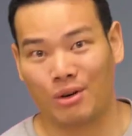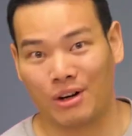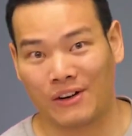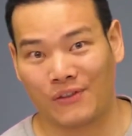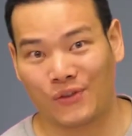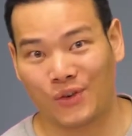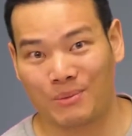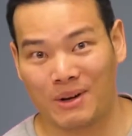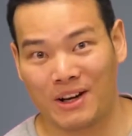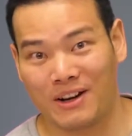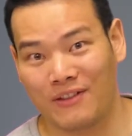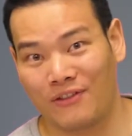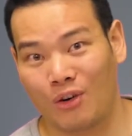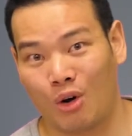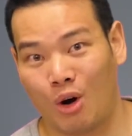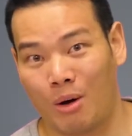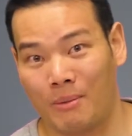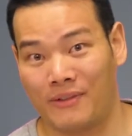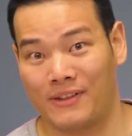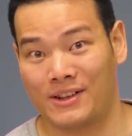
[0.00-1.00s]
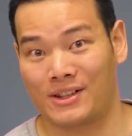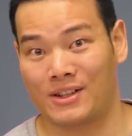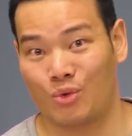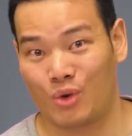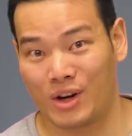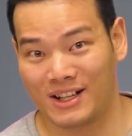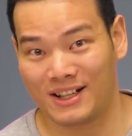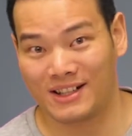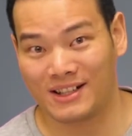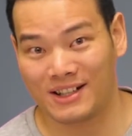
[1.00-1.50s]
okay for me for obvious
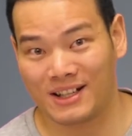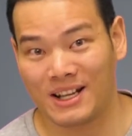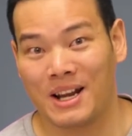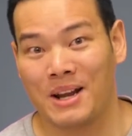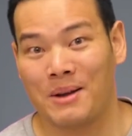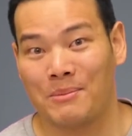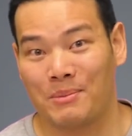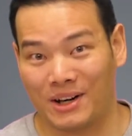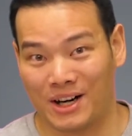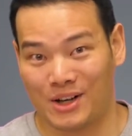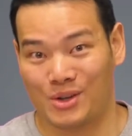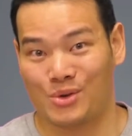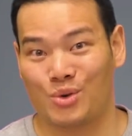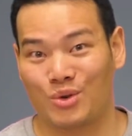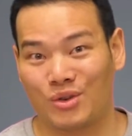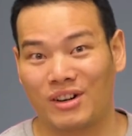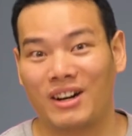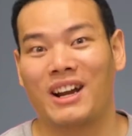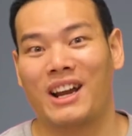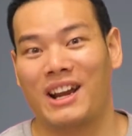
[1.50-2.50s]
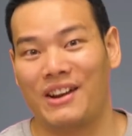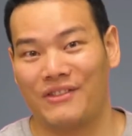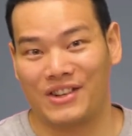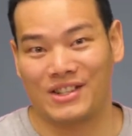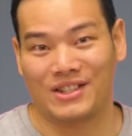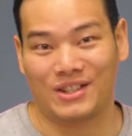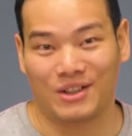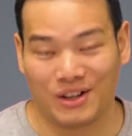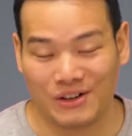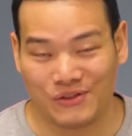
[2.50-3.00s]
reasons, but not sure if
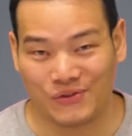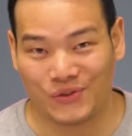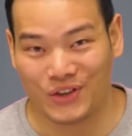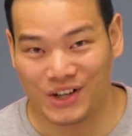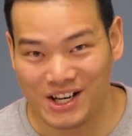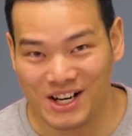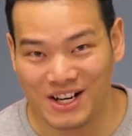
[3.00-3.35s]
it's okay for